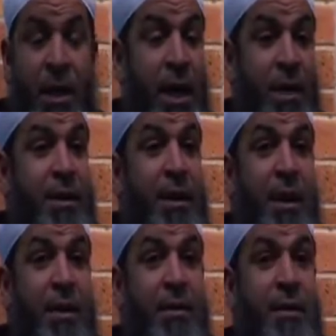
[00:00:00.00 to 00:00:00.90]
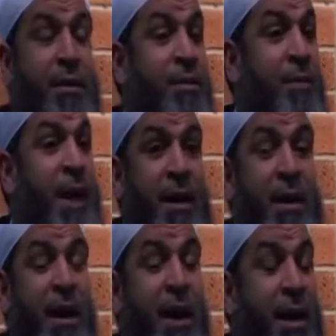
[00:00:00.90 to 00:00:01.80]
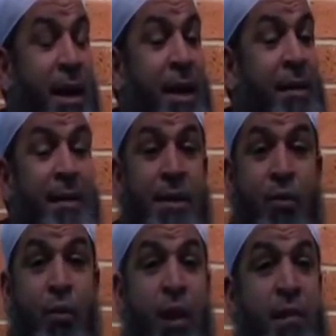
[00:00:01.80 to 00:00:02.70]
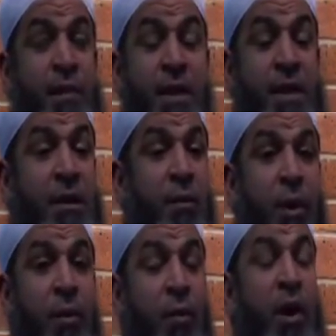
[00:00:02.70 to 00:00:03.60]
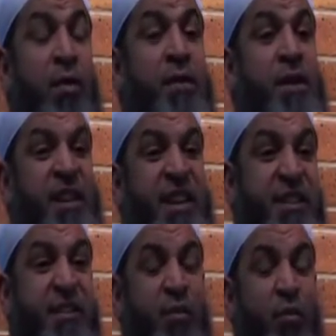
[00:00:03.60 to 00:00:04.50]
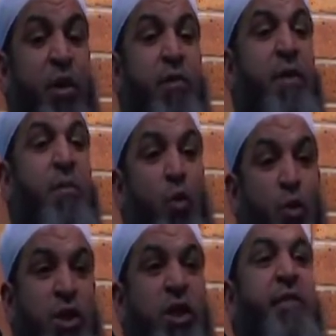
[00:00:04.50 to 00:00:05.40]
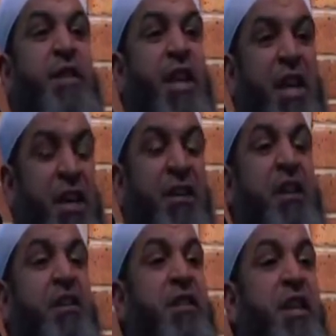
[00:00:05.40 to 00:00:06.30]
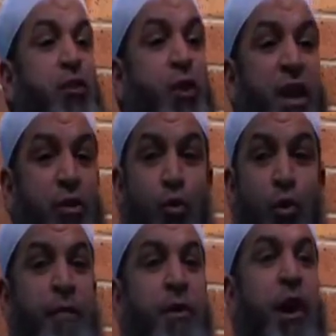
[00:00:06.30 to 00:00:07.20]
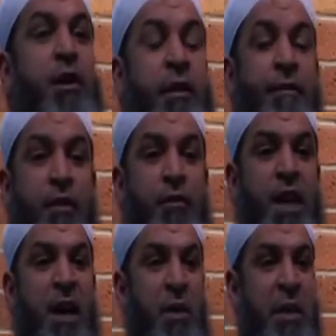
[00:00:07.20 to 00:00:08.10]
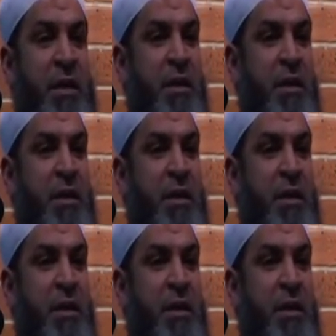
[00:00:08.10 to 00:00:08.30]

And subhanallah, and this is one of the things, one of the most devastating things that you can do if you are in the field of da'wah.